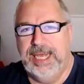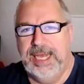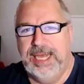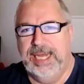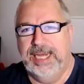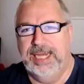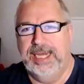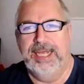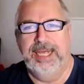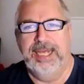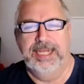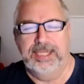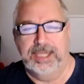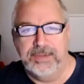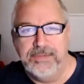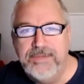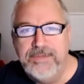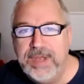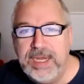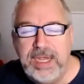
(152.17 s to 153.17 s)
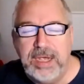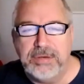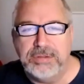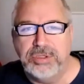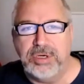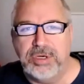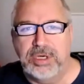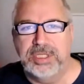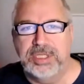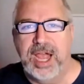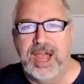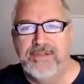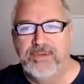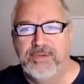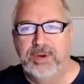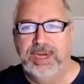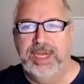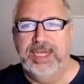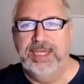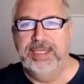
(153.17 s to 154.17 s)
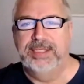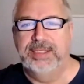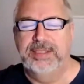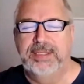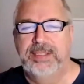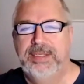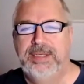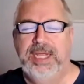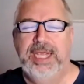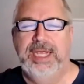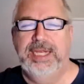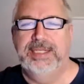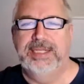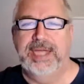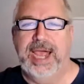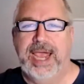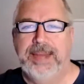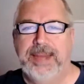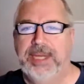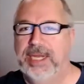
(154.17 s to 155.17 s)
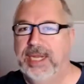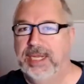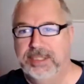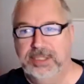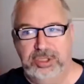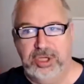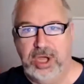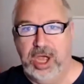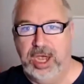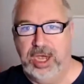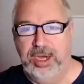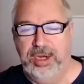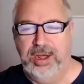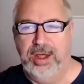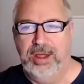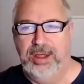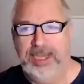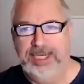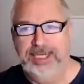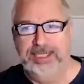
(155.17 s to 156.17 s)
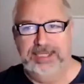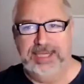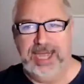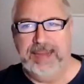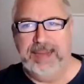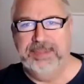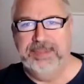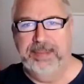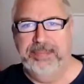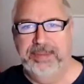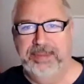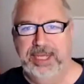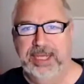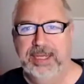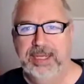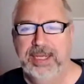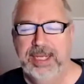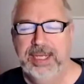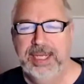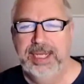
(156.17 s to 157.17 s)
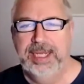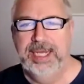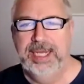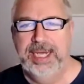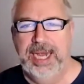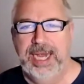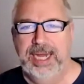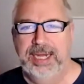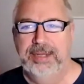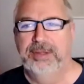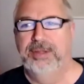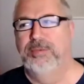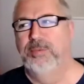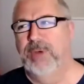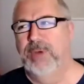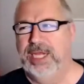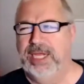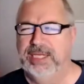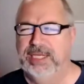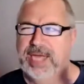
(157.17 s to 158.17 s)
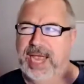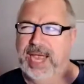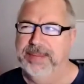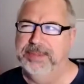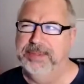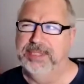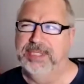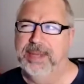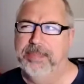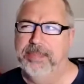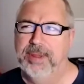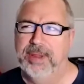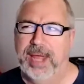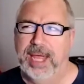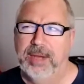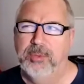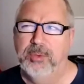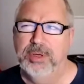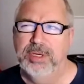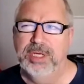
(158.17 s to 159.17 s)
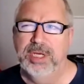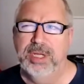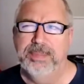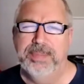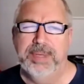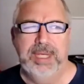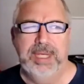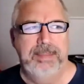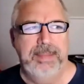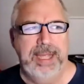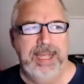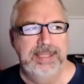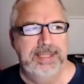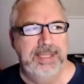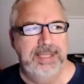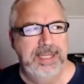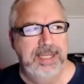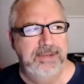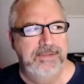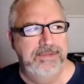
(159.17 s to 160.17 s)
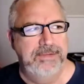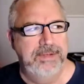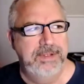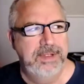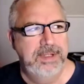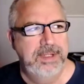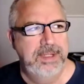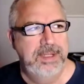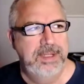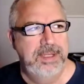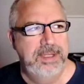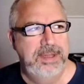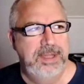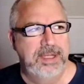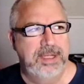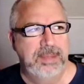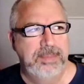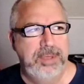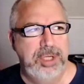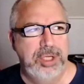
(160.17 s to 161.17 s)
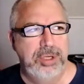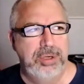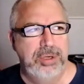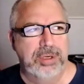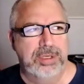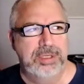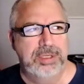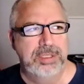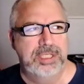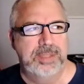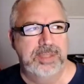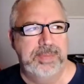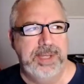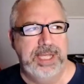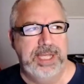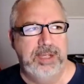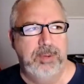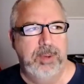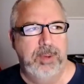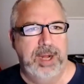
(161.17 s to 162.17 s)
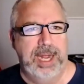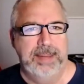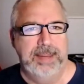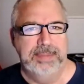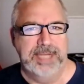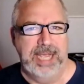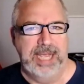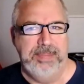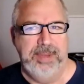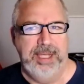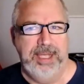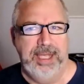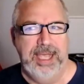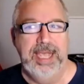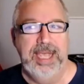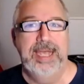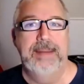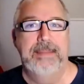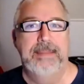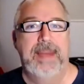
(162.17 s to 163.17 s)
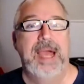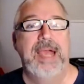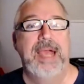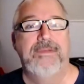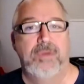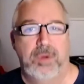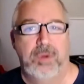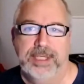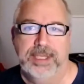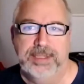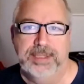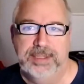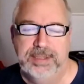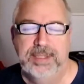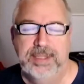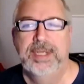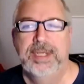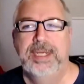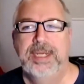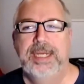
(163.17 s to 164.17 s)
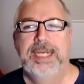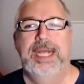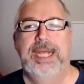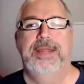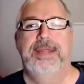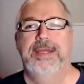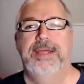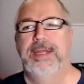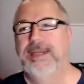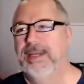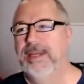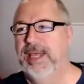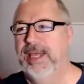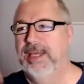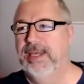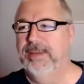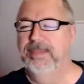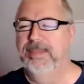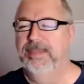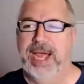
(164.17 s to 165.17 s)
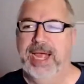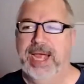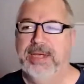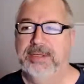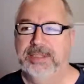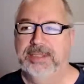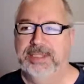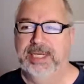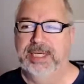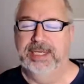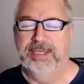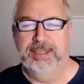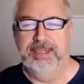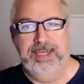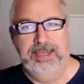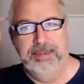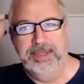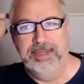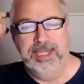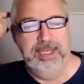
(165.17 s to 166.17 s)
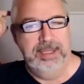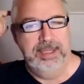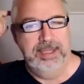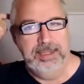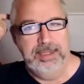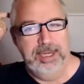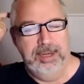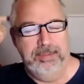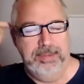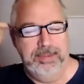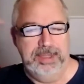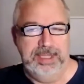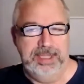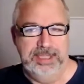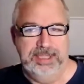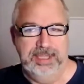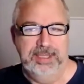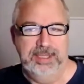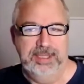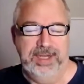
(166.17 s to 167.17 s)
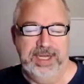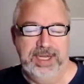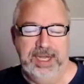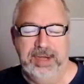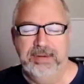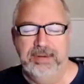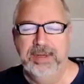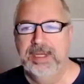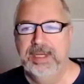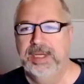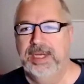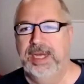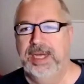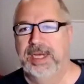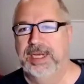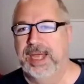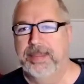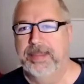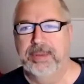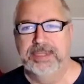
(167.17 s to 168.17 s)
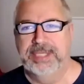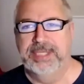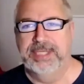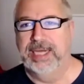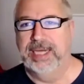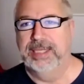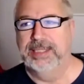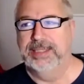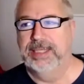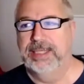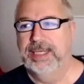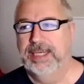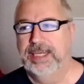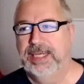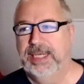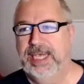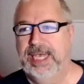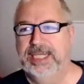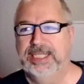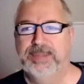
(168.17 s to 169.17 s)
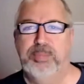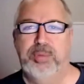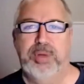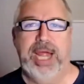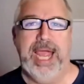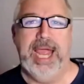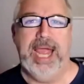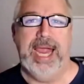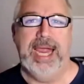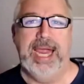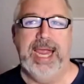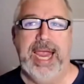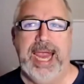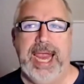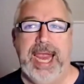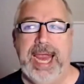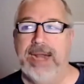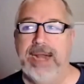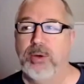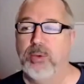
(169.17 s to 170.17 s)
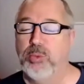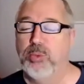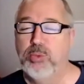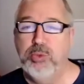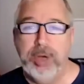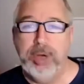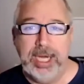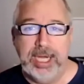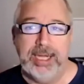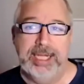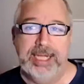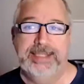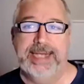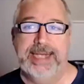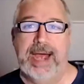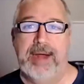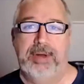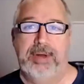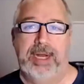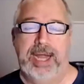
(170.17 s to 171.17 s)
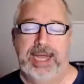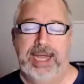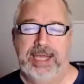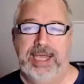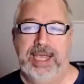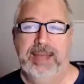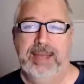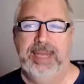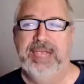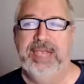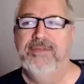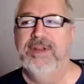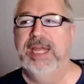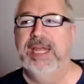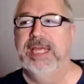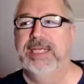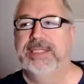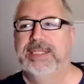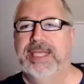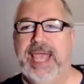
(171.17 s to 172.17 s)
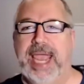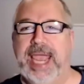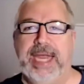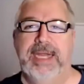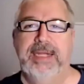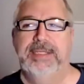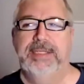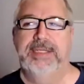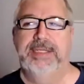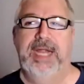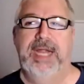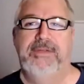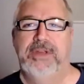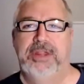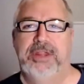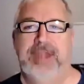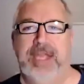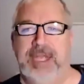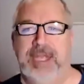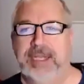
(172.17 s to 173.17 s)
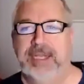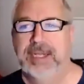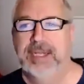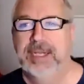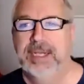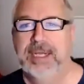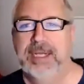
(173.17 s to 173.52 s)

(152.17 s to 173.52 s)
and it, the video starts off where he's he type he doesn't talk at all. He just types something, and what he types is something like, "Wouldn't it be amazing if the computer could speak what I'm typing in my voice?" And then he compiles it, and within you know at least in the video, a couple seconds, hits play, and it really sounded like him, even his cadence and everything. And